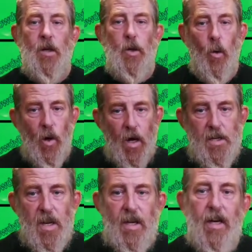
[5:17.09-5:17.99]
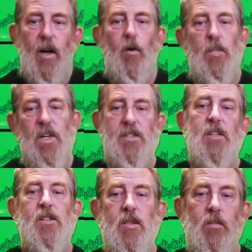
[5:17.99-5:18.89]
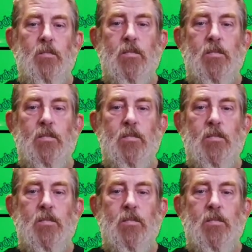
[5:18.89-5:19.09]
You're not taking care of business.